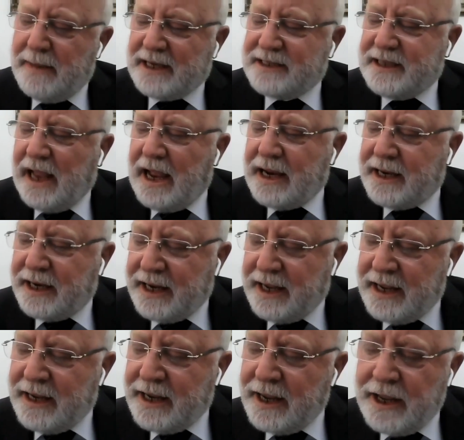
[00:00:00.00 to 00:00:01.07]
must
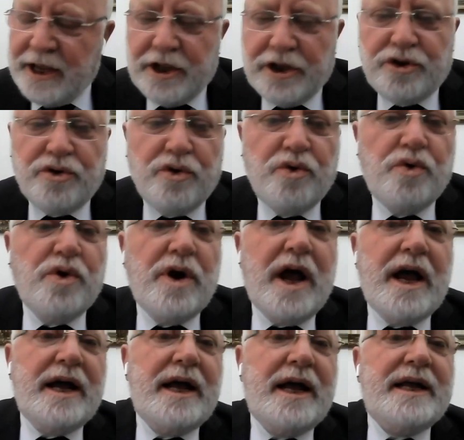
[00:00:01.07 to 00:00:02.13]
agree to
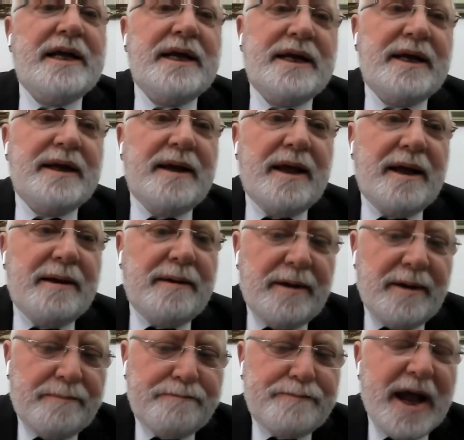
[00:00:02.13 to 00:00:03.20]
a
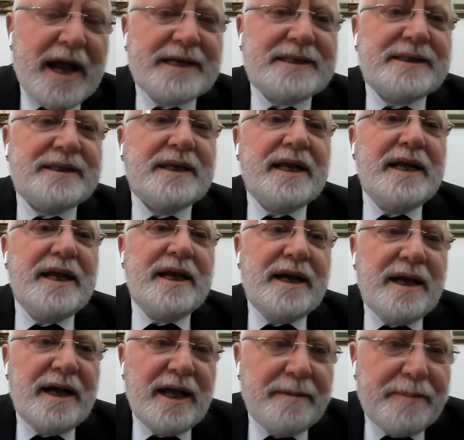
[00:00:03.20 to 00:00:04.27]
Pax
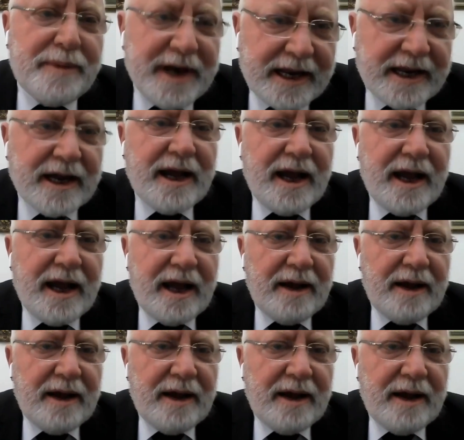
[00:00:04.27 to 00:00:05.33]
Hebraica,
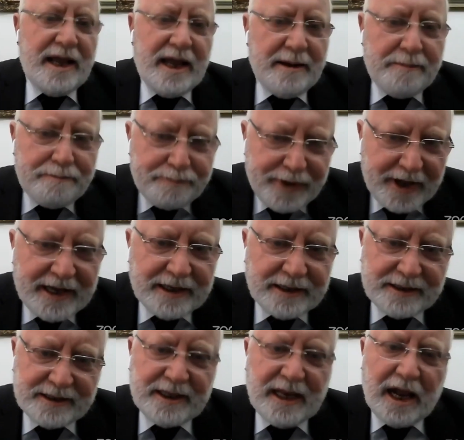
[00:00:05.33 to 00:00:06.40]
is a
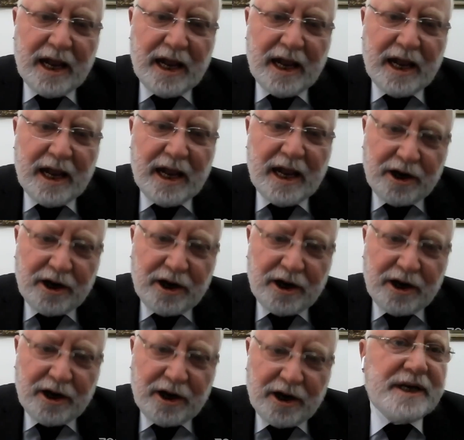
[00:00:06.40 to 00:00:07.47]
peace
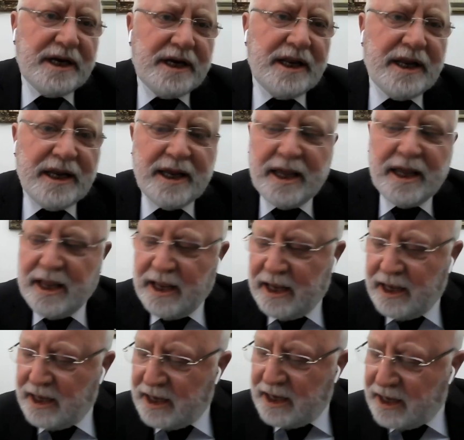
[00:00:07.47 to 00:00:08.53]
to the Israeli